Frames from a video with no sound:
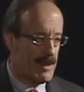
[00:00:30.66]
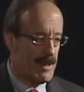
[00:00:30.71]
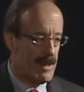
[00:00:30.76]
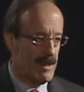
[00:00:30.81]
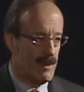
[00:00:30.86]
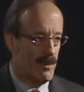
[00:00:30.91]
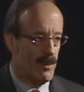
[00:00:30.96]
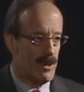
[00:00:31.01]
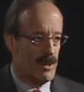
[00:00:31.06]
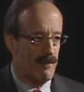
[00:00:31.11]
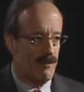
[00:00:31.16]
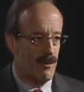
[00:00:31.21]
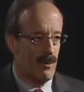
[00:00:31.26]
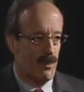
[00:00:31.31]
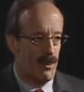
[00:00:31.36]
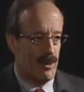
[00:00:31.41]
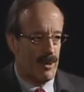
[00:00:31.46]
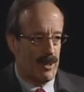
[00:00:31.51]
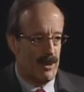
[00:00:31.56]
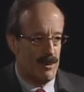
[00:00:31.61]
wonderful
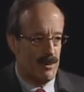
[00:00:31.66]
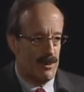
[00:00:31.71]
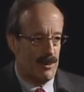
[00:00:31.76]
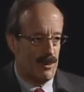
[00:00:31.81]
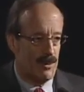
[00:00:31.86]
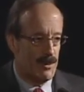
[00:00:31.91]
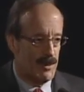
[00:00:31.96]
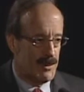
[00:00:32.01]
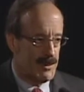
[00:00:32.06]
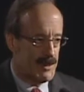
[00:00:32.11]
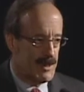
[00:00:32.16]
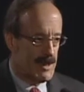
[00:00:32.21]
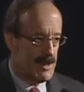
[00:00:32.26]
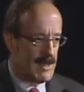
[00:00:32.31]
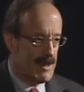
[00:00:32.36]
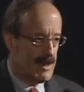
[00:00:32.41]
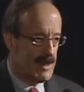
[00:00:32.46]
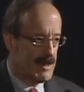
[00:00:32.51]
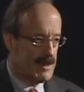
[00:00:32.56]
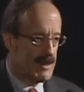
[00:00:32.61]
work you do as
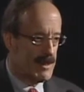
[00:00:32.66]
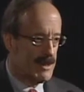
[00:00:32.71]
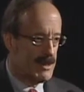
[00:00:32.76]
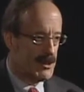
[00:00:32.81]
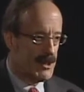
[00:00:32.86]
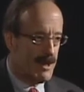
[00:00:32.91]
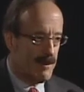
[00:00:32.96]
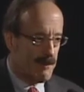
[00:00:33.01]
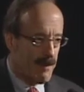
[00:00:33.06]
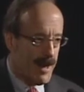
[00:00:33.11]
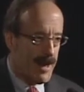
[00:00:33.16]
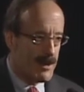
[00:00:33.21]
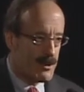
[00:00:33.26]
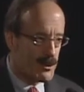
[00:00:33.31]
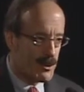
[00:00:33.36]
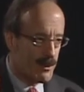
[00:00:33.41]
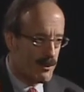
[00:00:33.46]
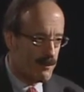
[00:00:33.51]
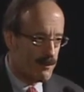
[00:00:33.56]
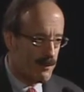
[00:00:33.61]
the chief
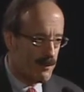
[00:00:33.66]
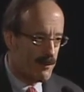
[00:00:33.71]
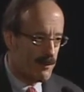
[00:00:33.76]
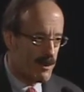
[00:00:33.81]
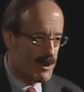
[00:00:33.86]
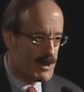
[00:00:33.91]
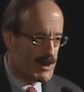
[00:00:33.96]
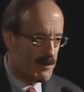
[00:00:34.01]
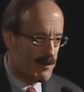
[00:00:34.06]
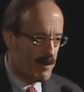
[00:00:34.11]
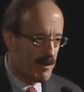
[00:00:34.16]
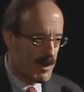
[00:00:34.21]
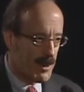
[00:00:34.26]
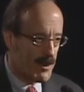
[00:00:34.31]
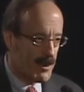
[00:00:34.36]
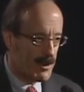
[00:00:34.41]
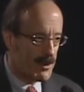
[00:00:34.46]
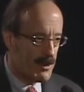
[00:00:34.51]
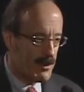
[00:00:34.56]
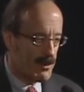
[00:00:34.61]
honcho for Voice of
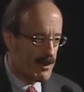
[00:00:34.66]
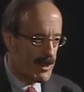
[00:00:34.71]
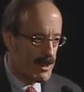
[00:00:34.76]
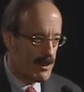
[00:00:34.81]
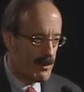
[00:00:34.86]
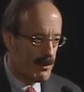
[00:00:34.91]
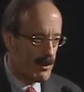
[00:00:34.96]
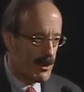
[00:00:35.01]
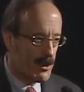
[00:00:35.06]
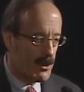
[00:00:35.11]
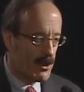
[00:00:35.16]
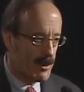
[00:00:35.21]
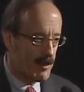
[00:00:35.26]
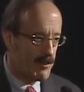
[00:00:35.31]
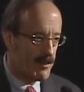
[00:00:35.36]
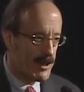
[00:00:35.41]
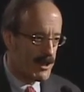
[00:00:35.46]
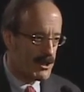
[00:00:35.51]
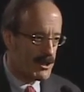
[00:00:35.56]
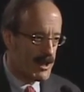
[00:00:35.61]
America. We all
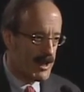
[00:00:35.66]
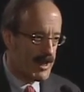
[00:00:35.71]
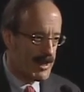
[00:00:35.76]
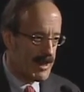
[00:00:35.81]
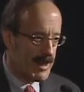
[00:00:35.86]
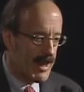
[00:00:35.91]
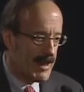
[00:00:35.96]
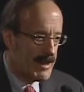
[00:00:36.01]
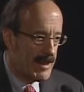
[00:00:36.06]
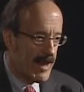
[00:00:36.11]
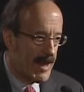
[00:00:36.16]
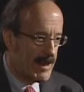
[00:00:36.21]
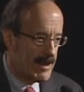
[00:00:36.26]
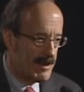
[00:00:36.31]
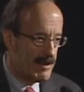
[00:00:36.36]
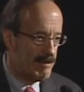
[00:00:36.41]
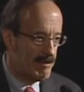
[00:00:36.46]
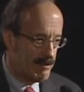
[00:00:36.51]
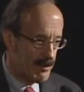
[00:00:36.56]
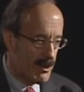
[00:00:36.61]
appreciate it. I
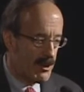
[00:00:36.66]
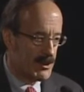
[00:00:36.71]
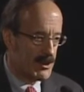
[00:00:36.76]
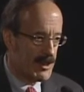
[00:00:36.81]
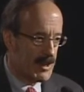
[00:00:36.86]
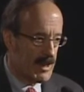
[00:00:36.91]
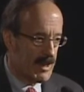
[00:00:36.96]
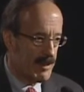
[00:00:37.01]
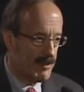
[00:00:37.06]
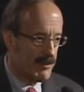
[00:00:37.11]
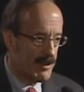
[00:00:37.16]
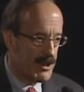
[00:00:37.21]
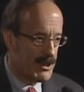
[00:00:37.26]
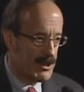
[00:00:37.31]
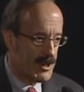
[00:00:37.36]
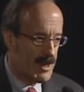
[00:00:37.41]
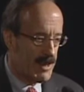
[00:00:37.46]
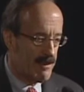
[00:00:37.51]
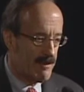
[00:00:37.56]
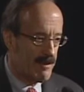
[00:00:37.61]
personally
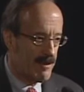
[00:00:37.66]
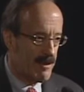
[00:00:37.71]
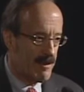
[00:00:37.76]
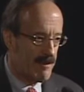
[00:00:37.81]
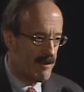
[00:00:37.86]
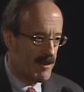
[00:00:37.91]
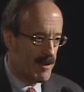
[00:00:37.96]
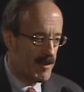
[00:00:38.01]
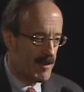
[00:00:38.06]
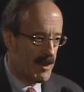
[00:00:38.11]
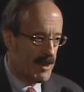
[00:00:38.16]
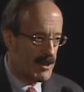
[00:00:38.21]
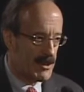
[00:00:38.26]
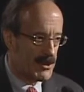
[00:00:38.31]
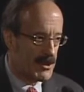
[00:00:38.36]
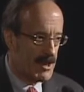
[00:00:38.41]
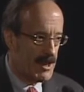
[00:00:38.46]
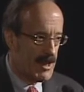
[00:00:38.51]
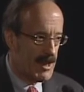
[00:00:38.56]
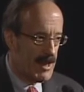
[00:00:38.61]
appreciate it very, very much.
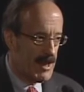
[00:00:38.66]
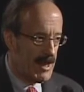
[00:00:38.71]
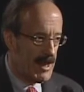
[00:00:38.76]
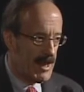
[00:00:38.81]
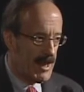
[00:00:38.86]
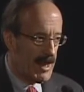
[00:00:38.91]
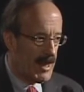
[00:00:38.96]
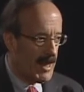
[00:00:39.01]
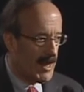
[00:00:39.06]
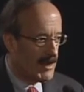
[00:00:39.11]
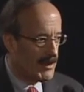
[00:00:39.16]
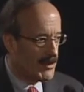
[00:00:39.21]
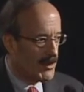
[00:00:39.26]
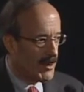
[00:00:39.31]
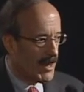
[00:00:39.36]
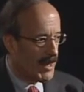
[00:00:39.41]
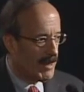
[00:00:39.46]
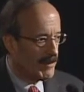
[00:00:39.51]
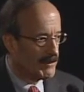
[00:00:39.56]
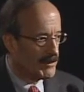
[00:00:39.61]
And good
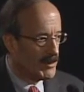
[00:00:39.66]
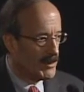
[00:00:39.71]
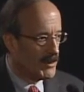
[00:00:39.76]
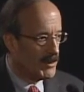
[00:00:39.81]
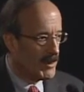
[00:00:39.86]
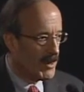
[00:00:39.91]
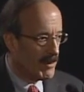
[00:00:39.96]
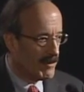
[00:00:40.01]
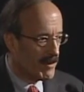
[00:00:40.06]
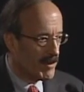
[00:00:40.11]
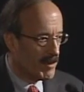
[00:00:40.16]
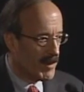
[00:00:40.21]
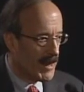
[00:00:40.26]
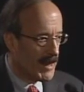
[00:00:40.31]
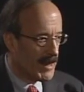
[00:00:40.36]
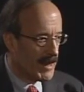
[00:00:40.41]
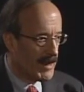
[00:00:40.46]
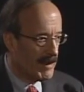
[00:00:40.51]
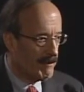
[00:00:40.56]
afternoon, everybody.